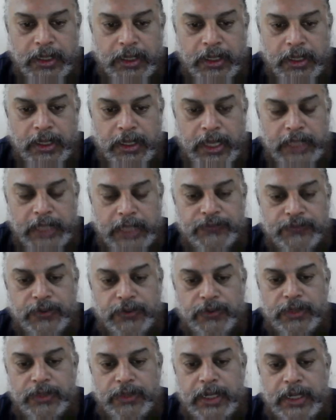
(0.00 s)
As we
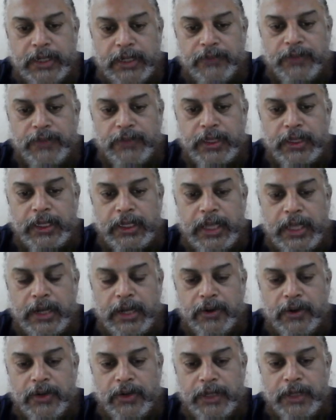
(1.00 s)
know that we are
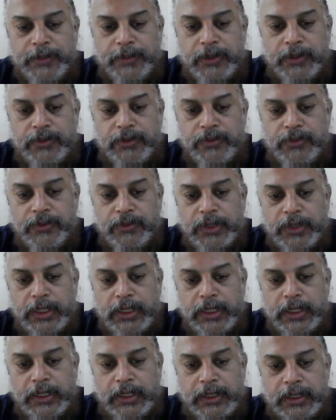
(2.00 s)
not able to
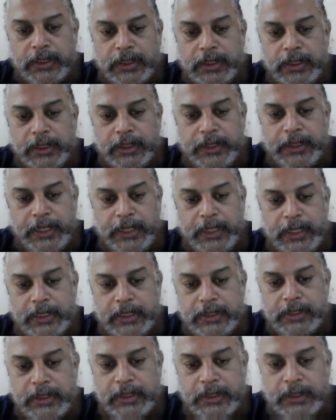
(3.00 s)
take,
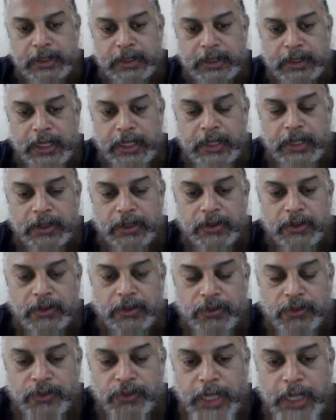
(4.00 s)
there are
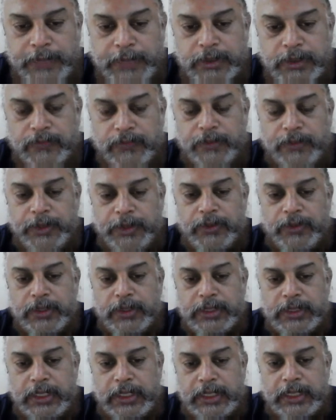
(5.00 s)
two types of amino
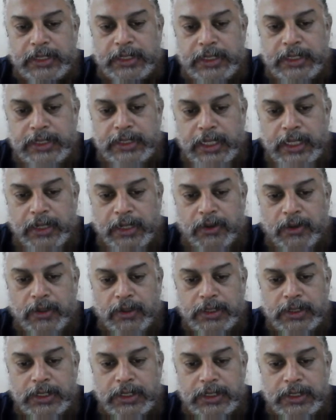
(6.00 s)
acid, essential and
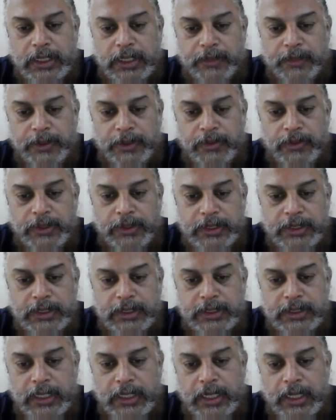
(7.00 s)
non-essential amino
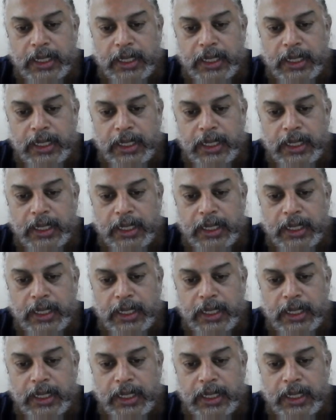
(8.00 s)
acids.